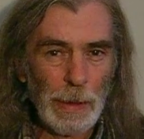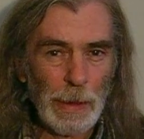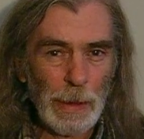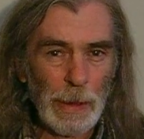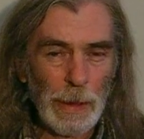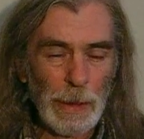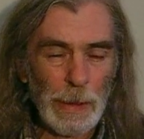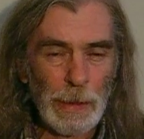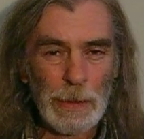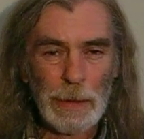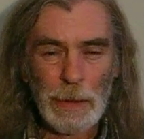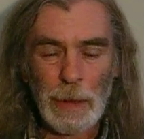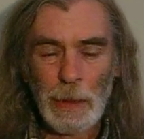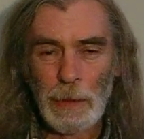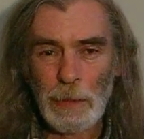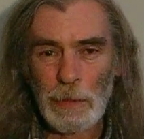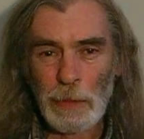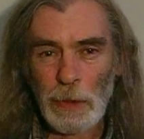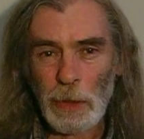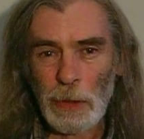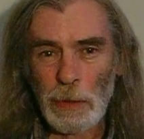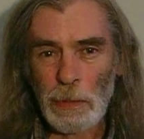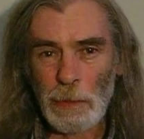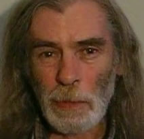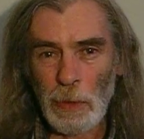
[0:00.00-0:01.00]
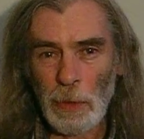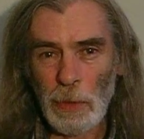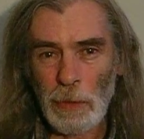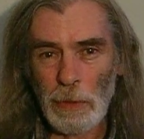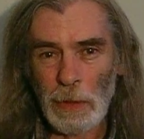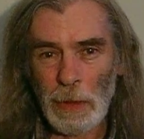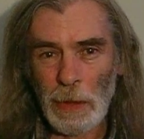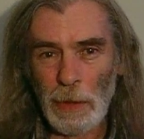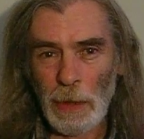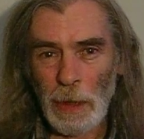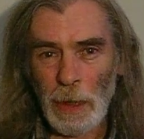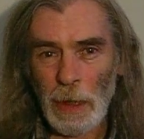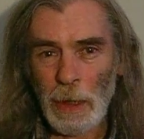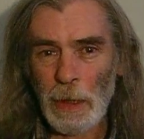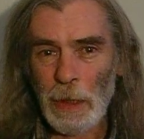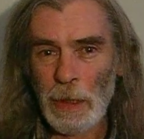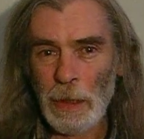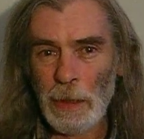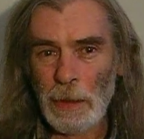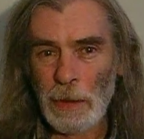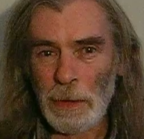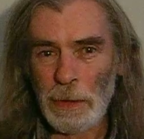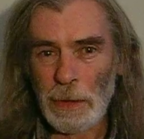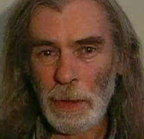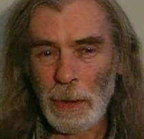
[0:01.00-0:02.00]
Instead of just moving, there
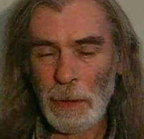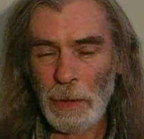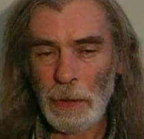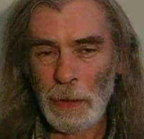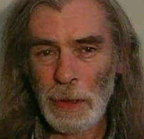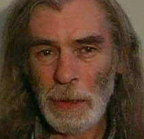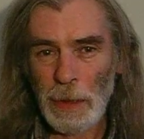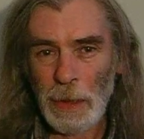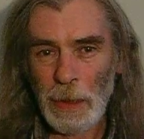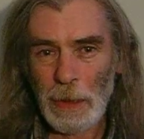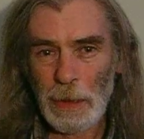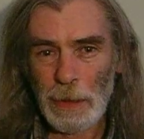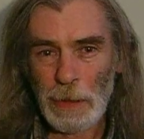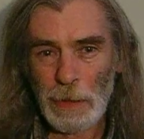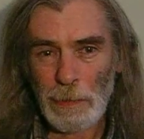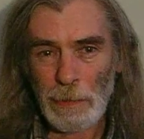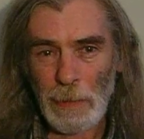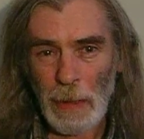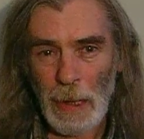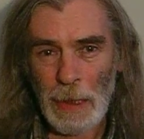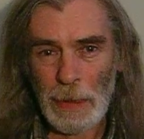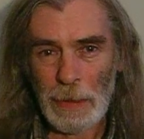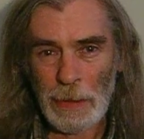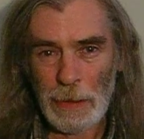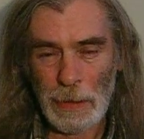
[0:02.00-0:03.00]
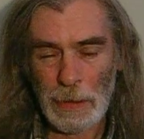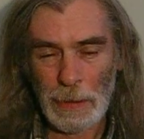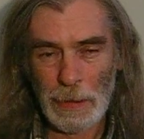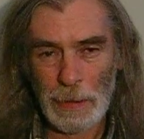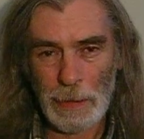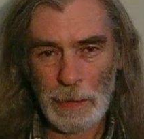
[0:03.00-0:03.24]
is the expanding.